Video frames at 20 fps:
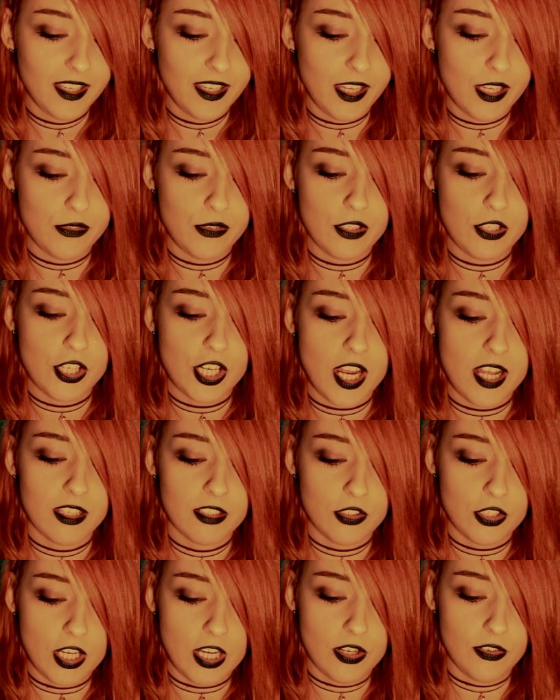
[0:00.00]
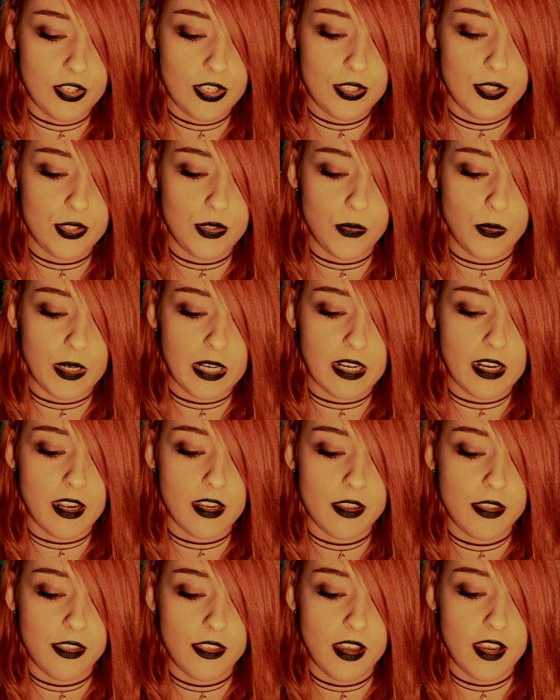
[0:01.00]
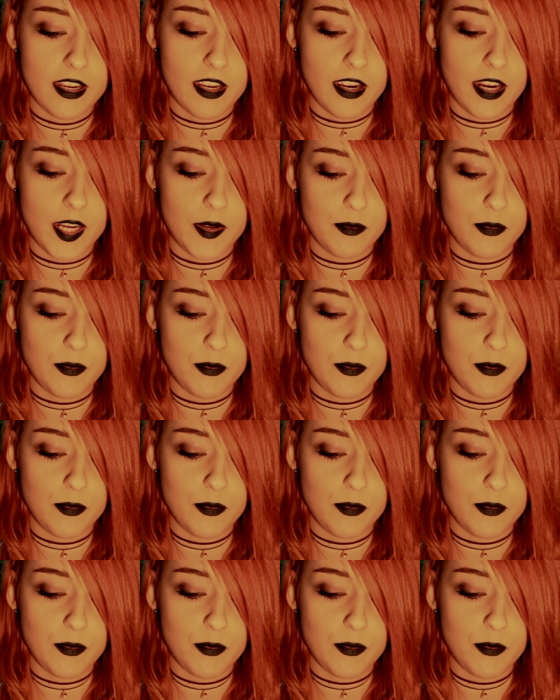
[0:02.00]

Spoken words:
If you challenge Aries to wear thigh-high